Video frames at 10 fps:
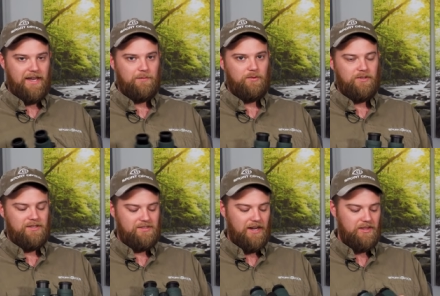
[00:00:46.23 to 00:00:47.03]
animal
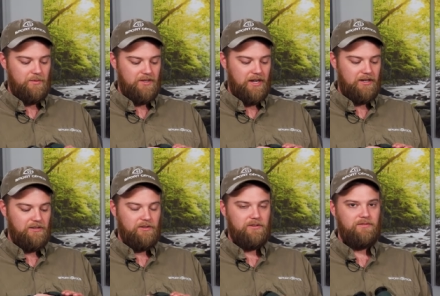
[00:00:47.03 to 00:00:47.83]
inside the
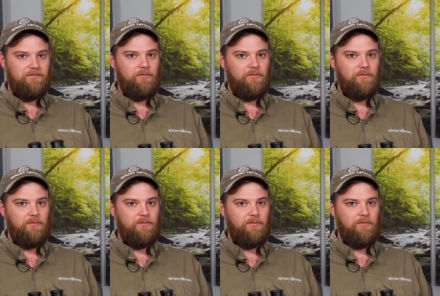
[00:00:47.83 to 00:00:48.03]
binoculars